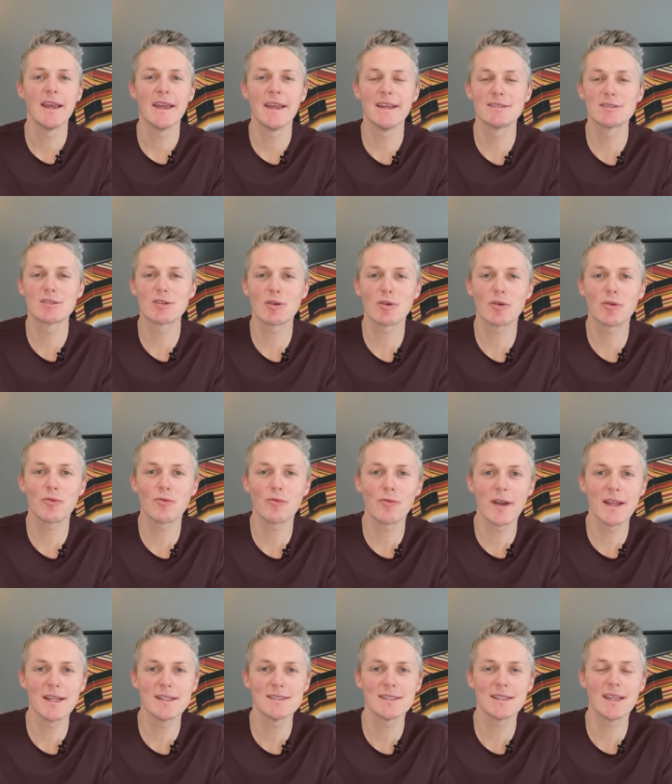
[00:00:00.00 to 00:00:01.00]
it's
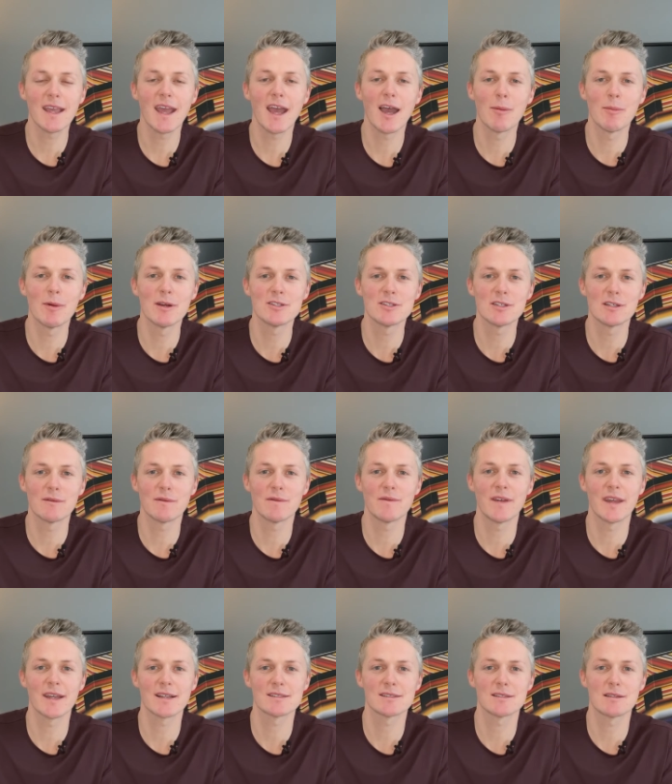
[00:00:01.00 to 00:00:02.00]
crazy how much it
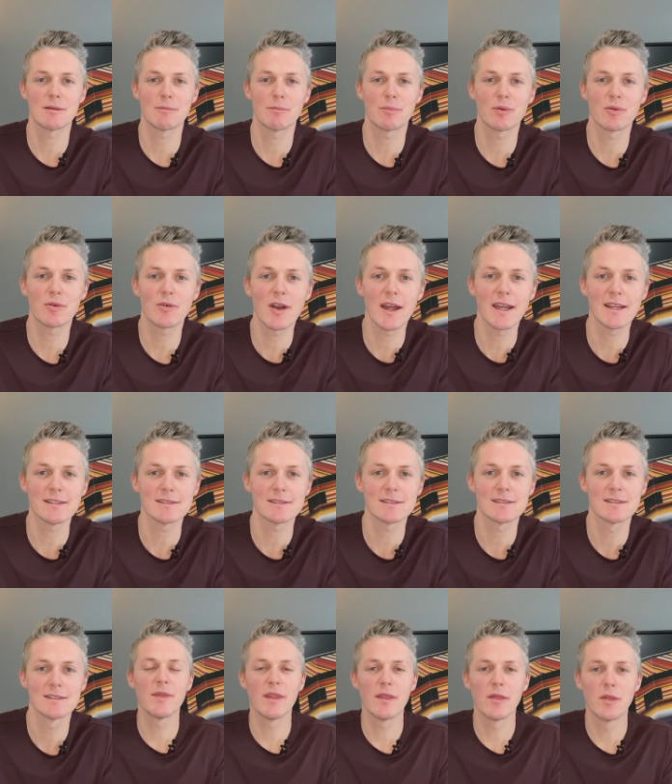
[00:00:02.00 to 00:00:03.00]
affects the price.
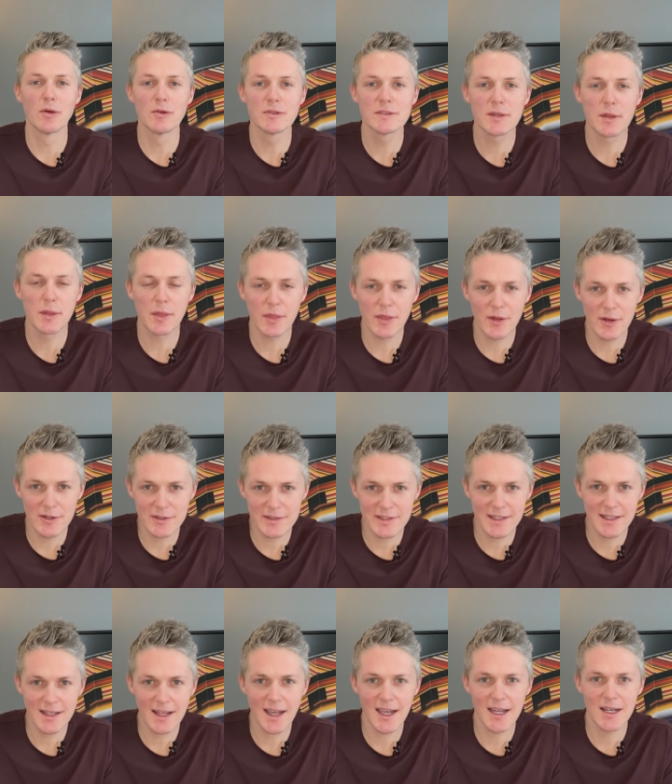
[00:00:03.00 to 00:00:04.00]
Those
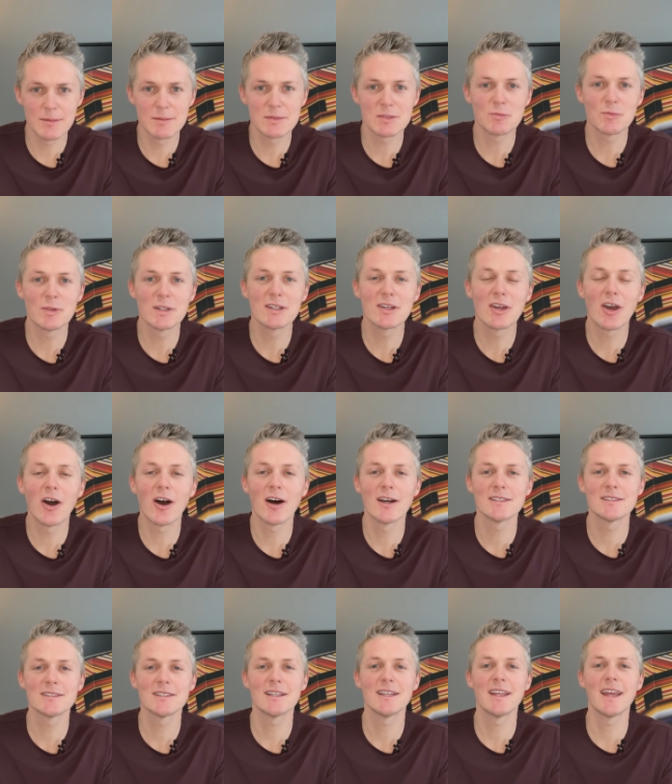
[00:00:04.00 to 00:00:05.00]
13 items would
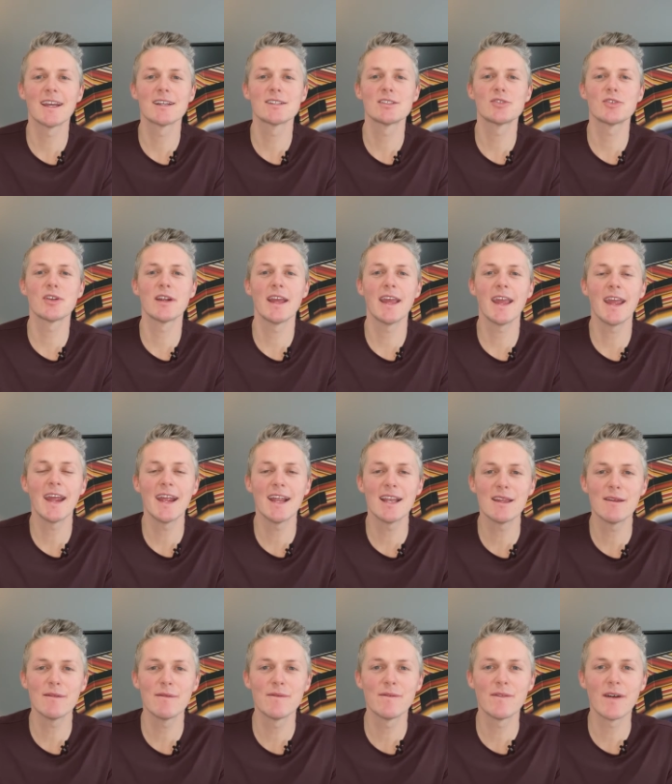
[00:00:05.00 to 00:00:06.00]
cost an extra
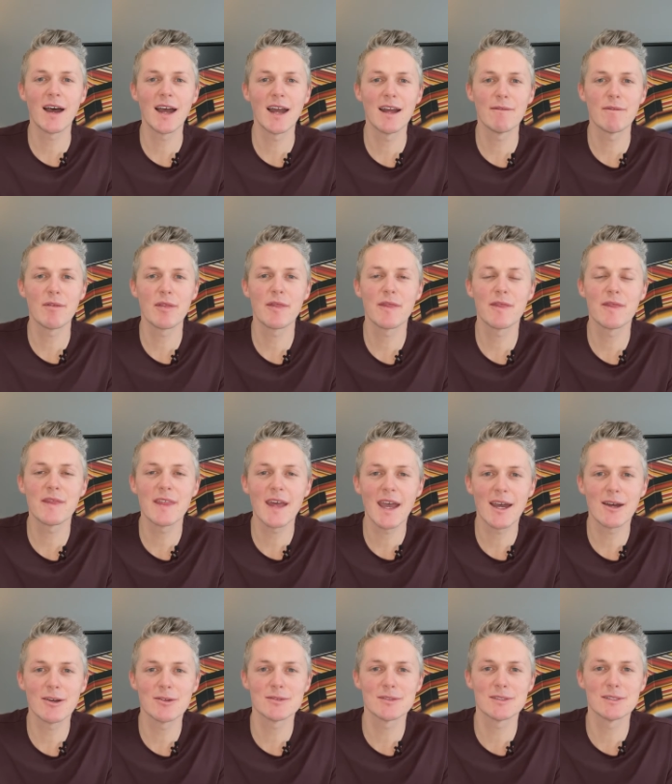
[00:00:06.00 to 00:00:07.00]
eighty five. dollars
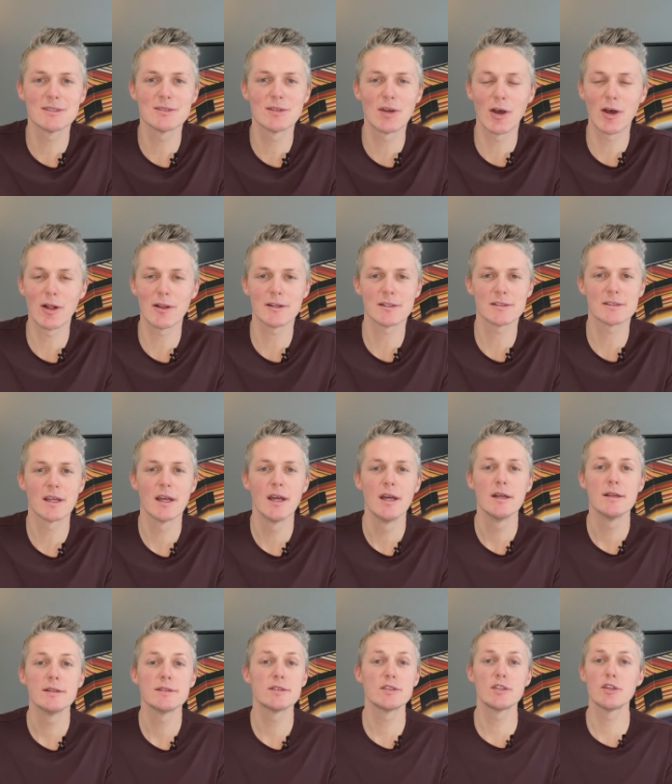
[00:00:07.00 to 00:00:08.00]
$1,000.
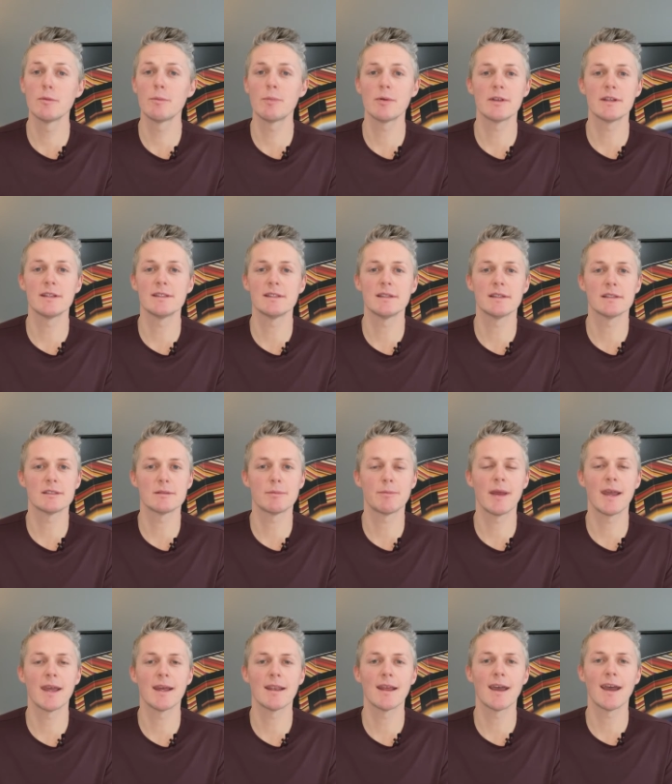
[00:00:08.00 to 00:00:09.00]
Super easy to
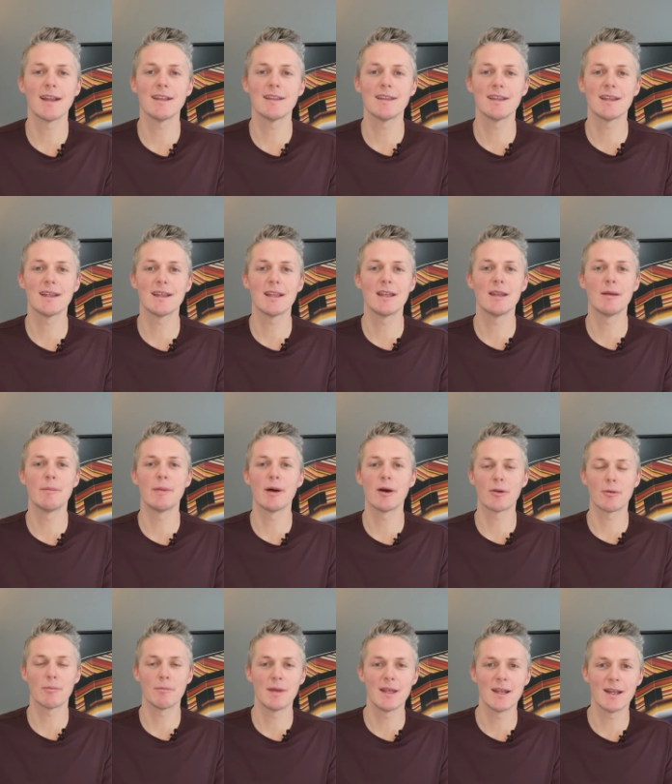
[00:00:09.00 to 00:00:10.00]
spend. I did it in
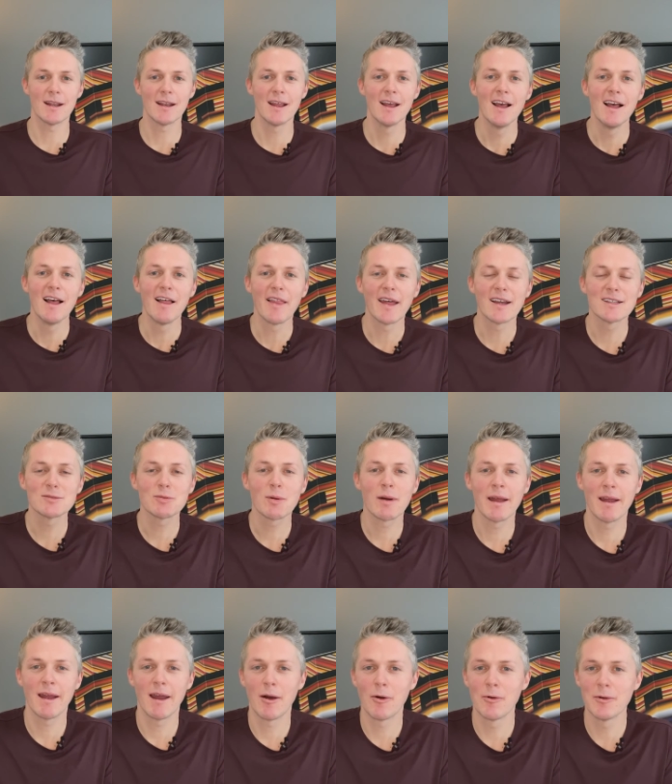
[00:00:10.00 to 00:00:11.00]
about a minute. That's
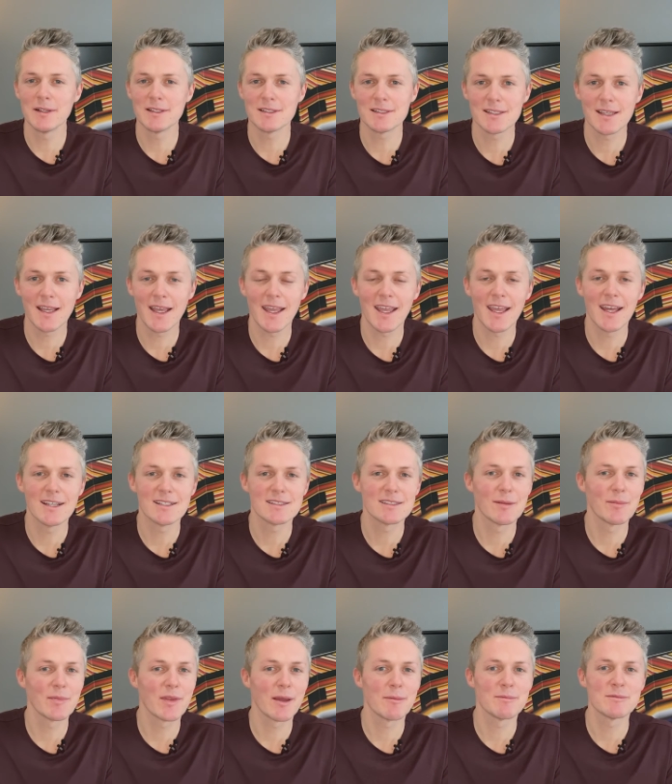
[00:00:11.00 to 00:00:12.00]
why I always say, and
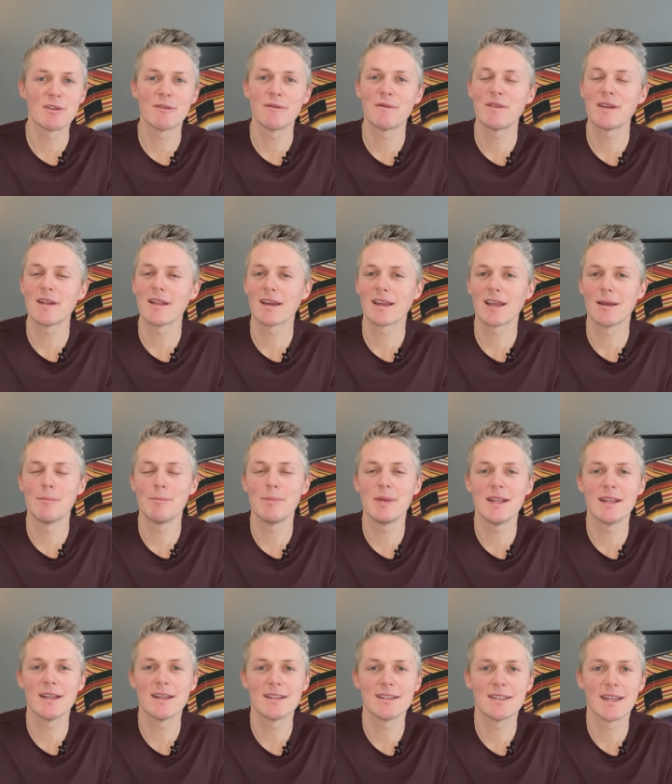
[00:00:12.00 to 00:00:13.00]
sometimes I feel like I'm
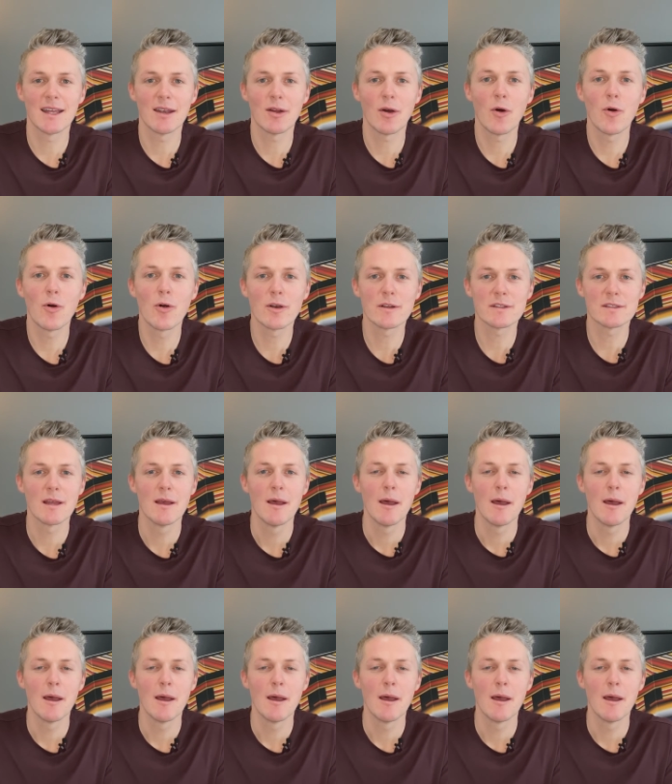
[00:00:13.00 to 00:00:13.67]
beating a dead horse,